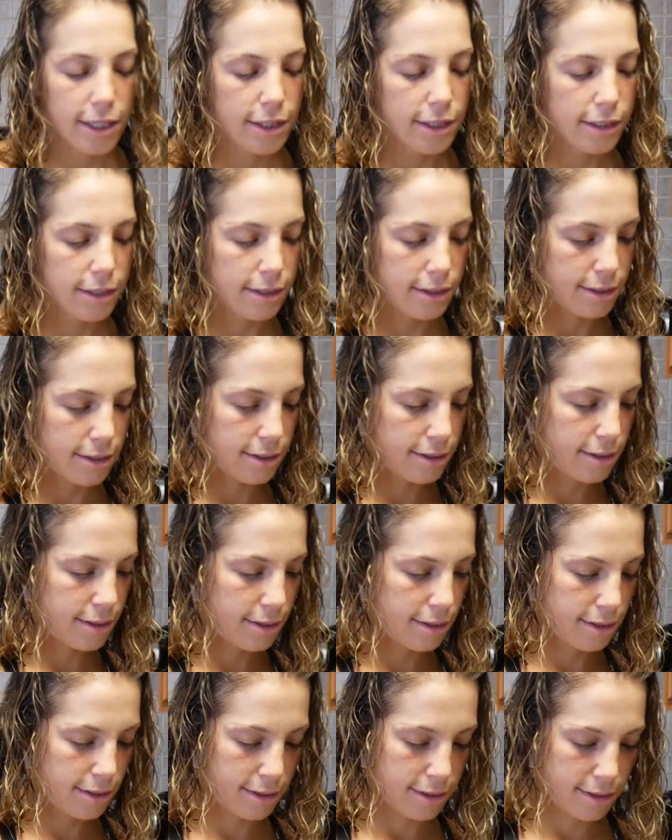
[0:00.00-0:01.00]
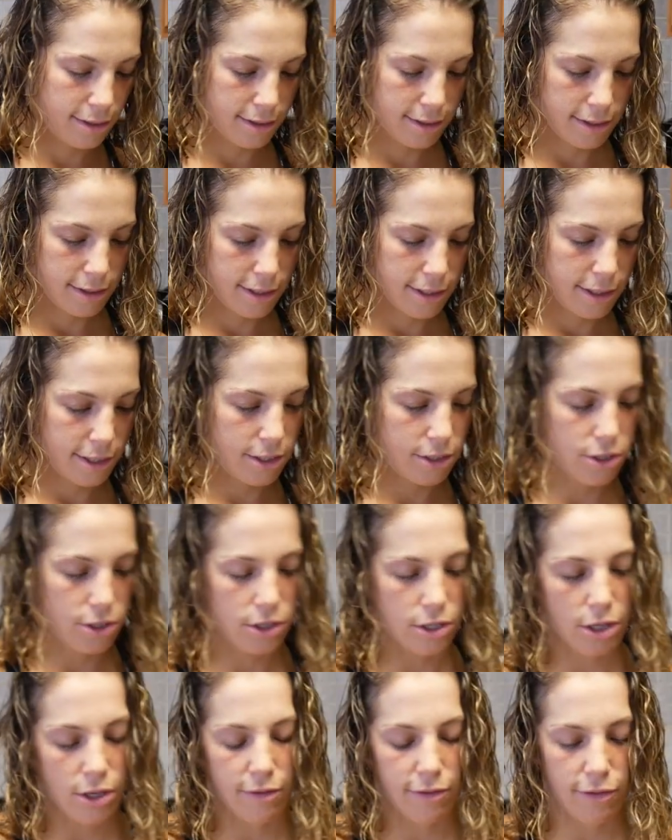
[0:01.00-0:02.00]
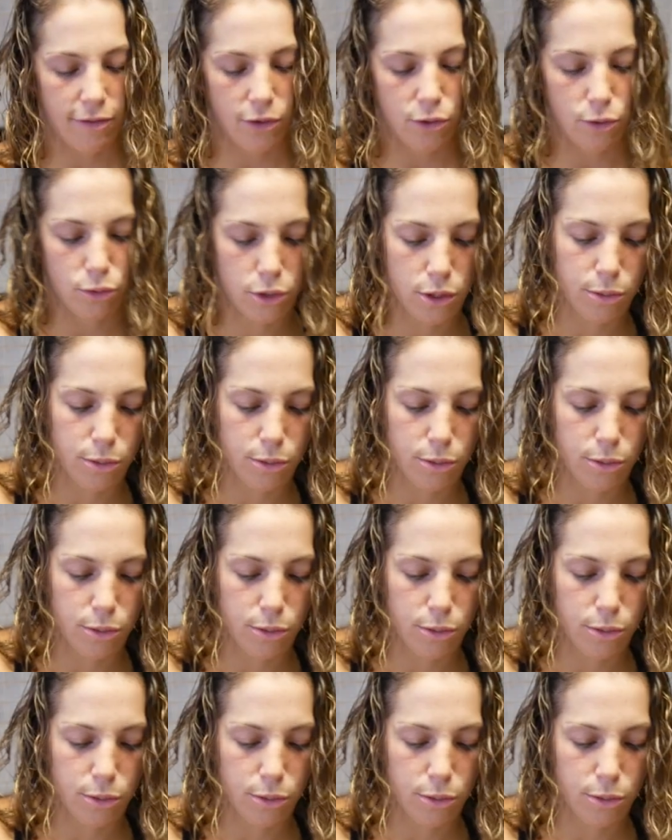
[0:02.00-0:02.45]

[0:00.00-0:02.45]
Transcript: And just a few